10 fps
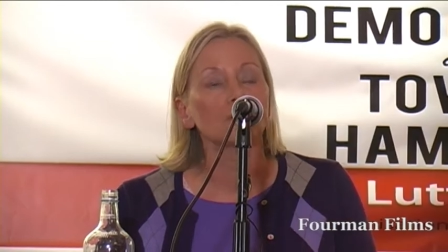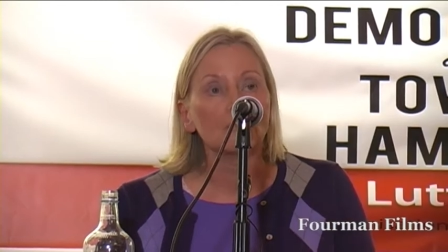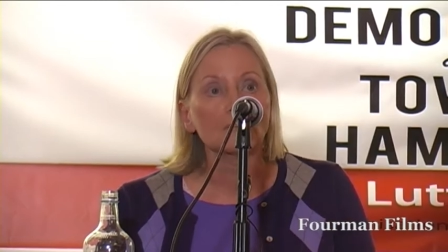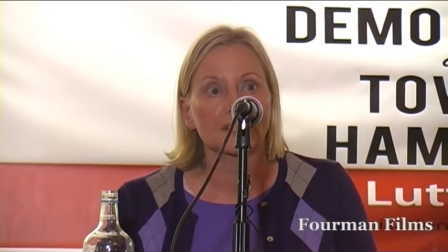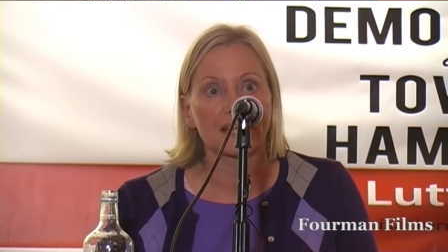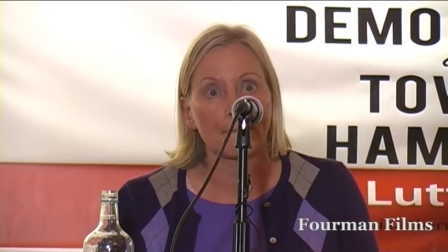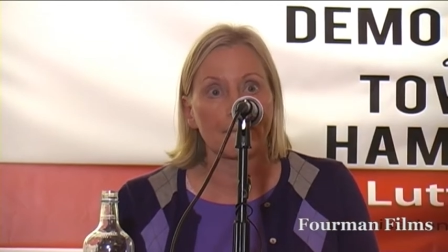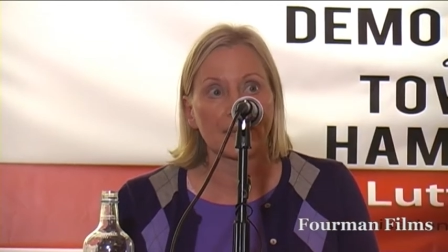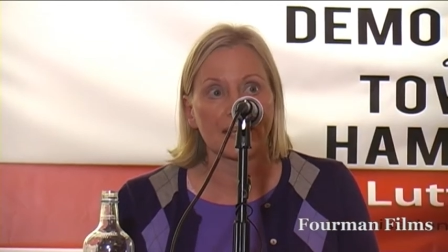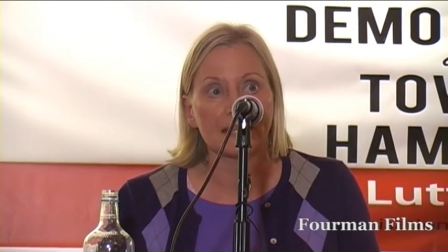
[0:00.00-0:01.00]
Gordon
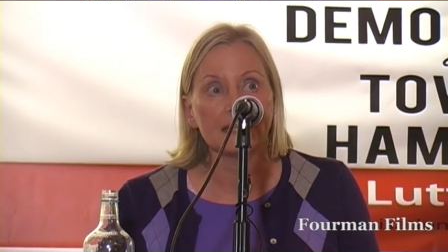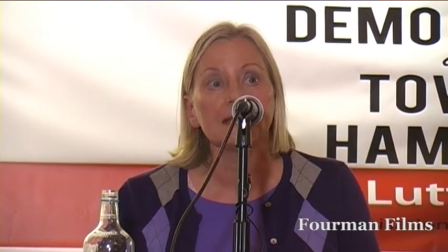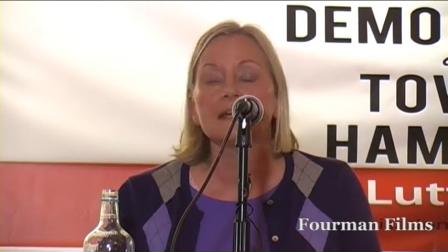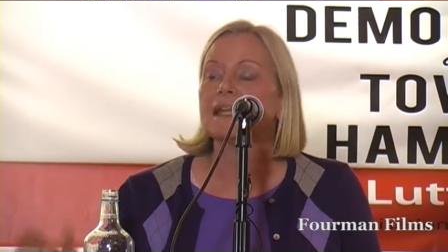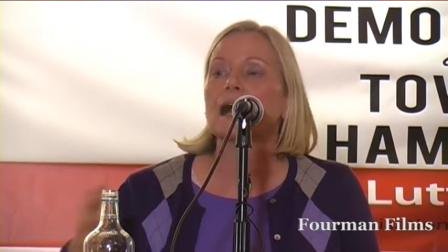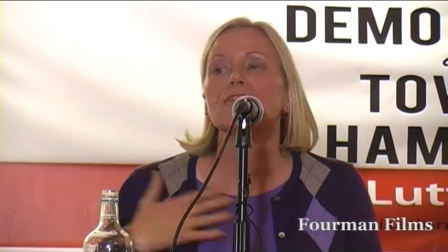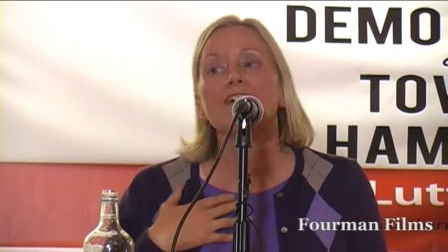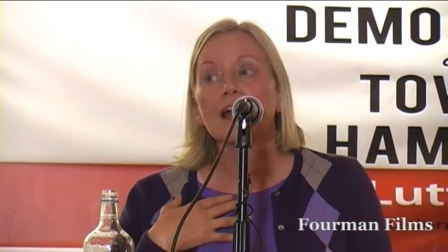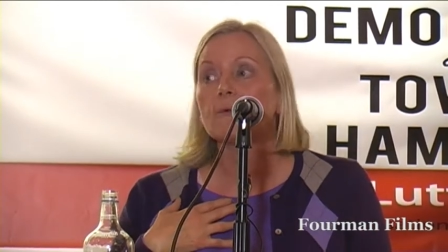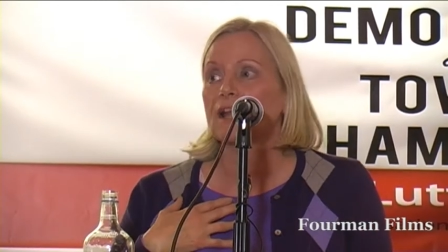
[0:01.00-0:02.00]
MP. Now, if
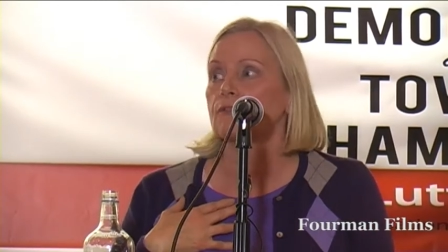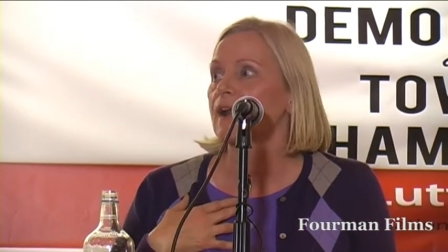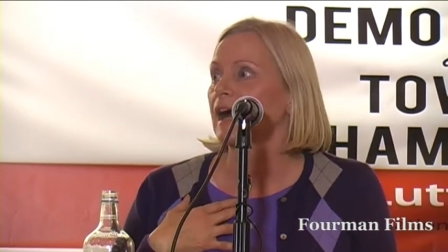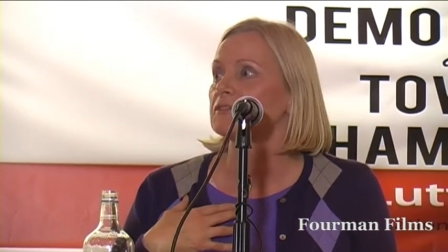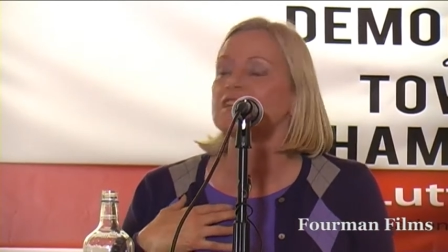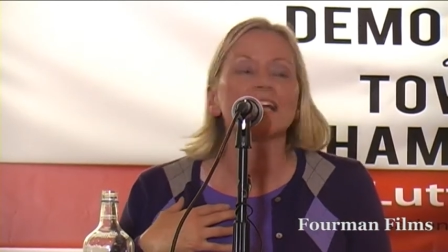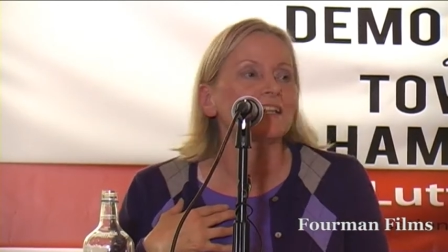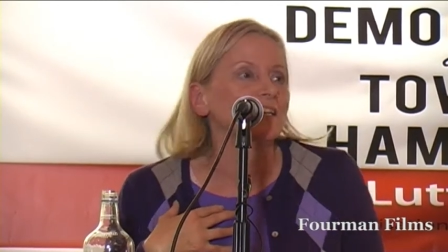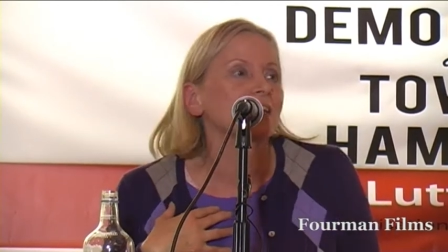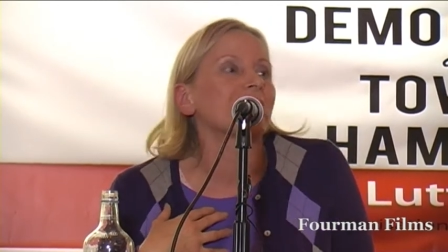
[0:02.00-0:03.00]
I went round
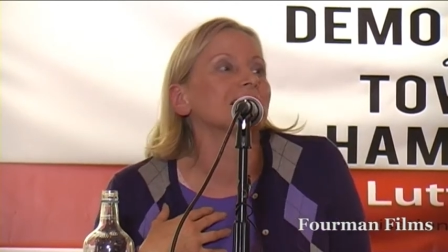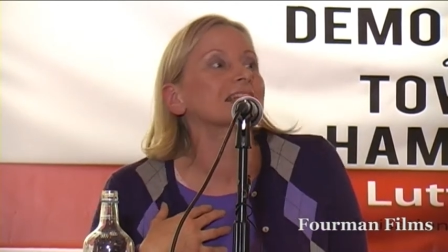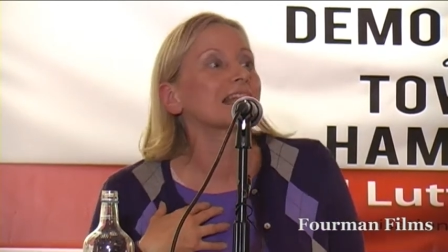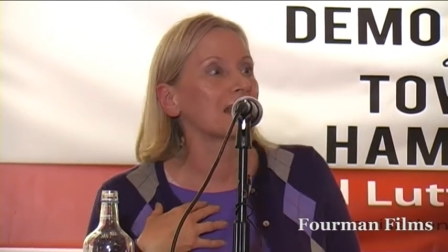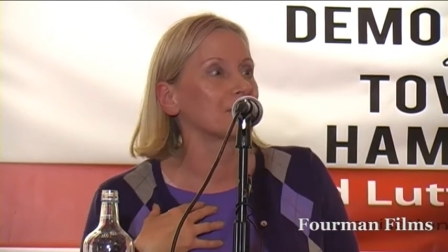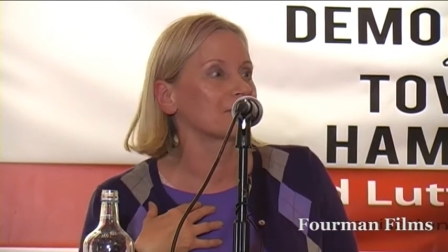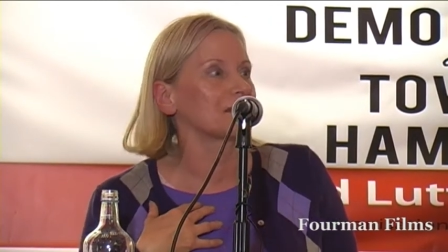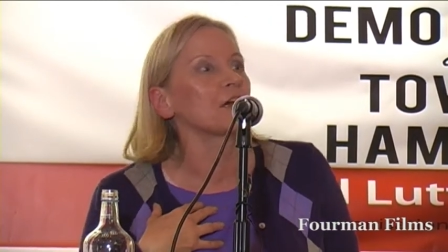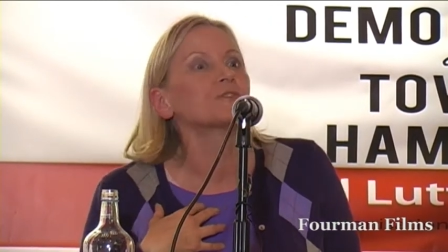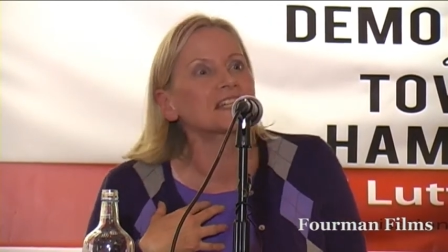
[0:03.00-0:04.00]
standing against Labour,
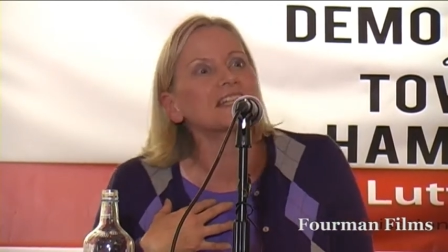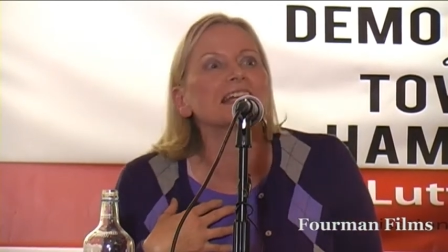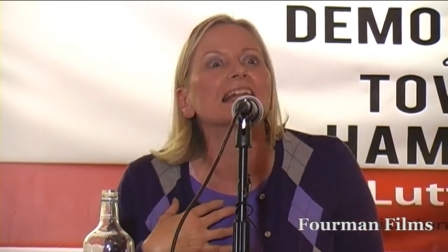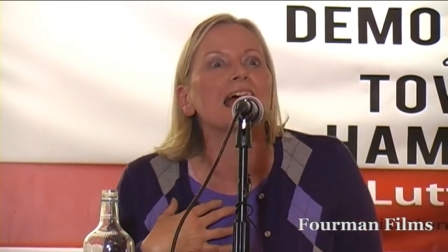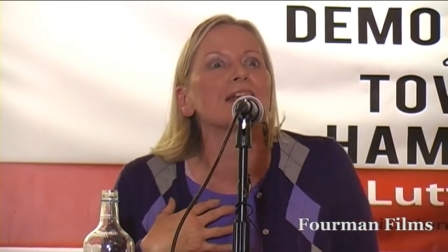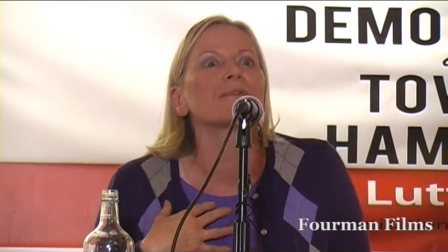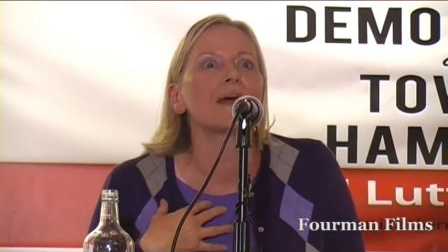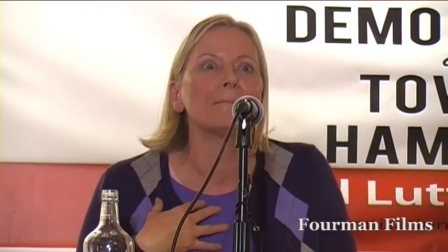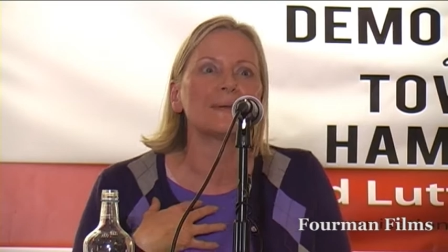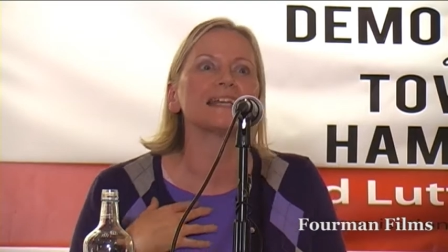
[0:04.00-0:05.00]
you know, sitting Labour
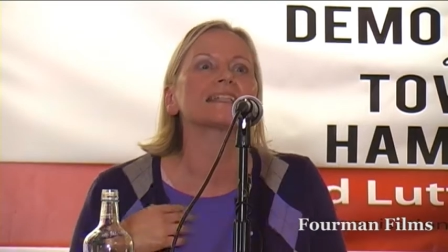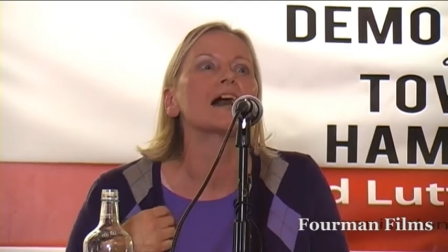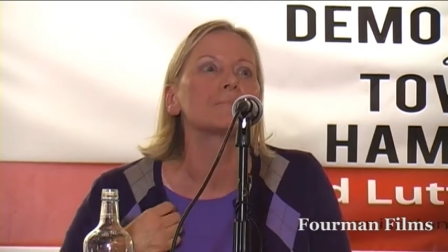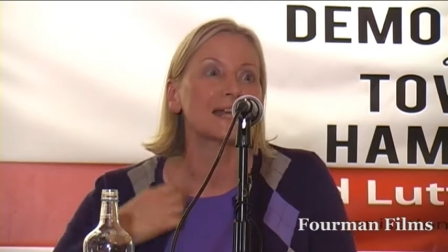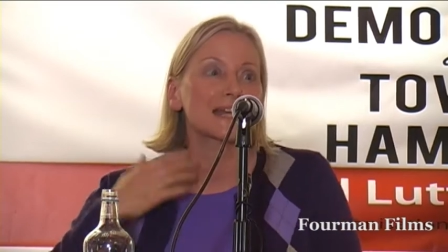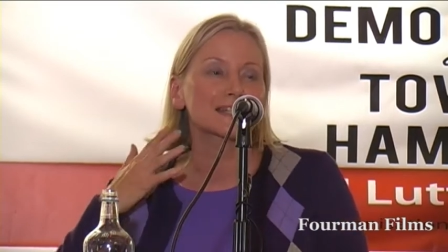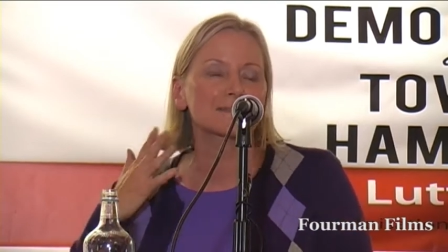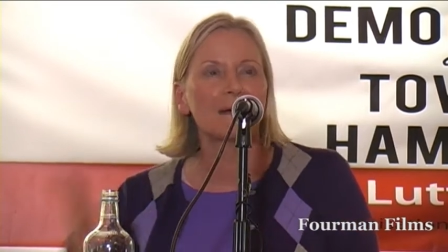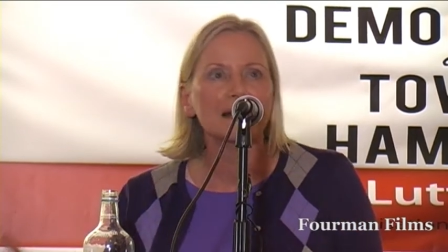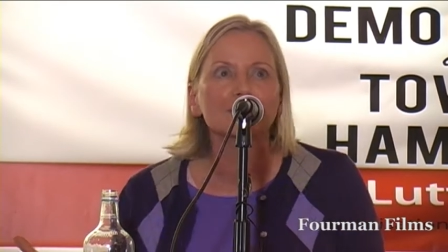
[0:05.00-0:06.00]
MPs, I'd be
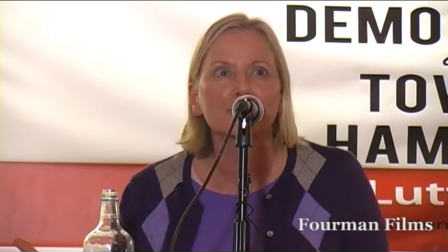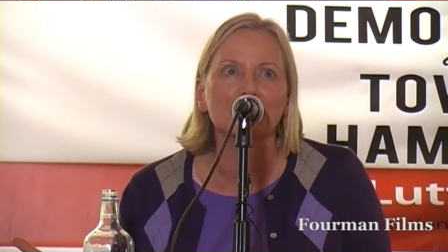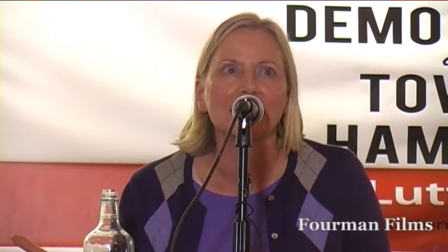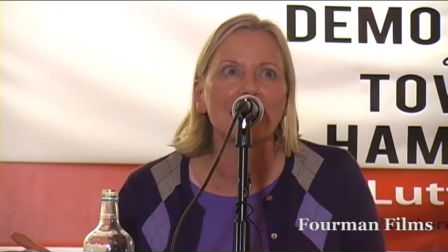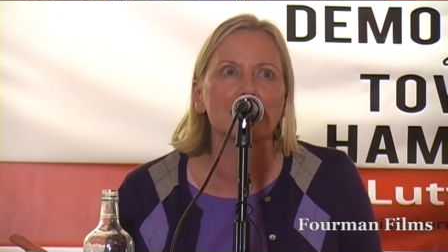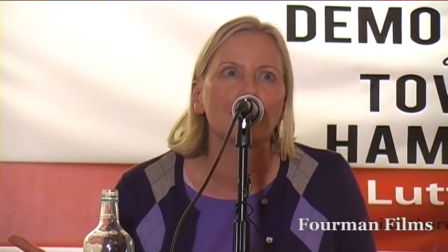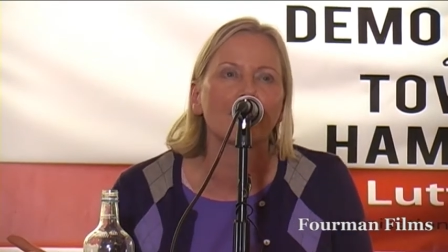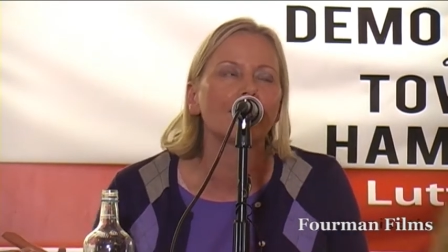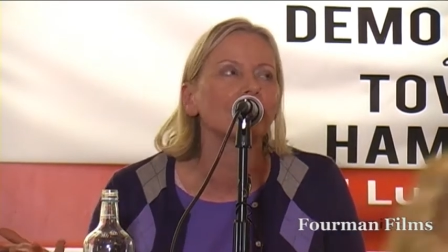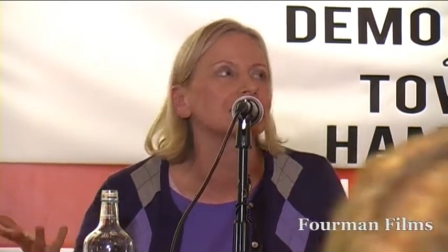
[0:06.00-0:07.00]
expelled from the Labour
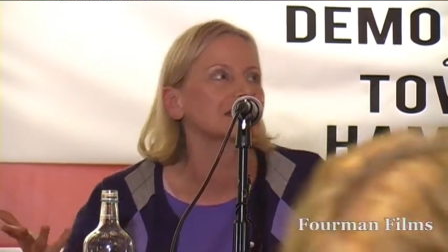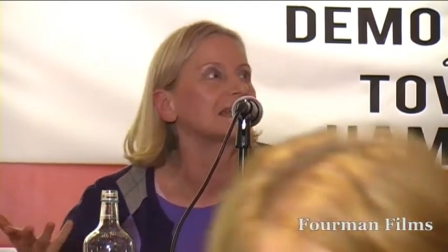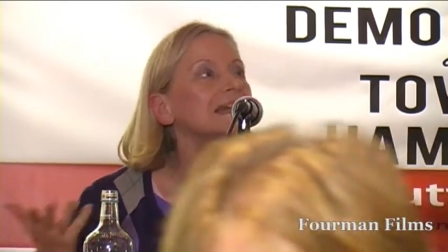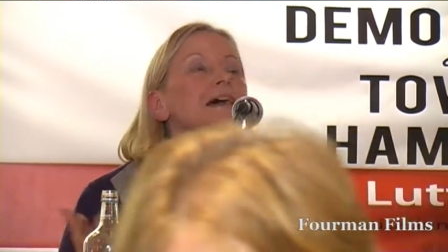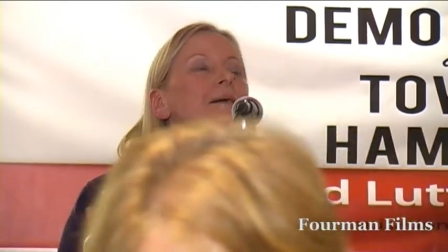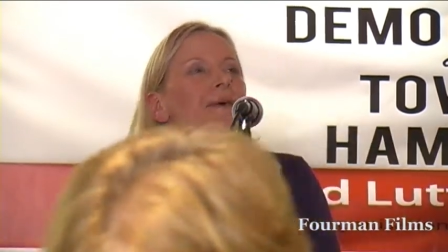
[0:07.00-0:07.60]
Party.